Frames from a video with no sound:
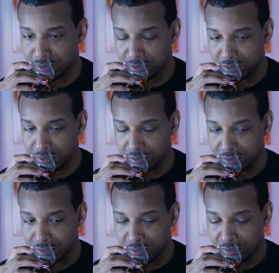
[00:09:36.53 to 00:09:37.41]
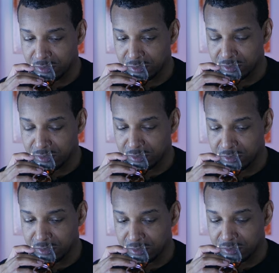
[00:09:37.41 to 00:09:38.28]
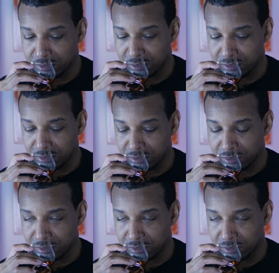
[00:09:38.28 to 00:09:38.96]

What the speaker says: [no speech]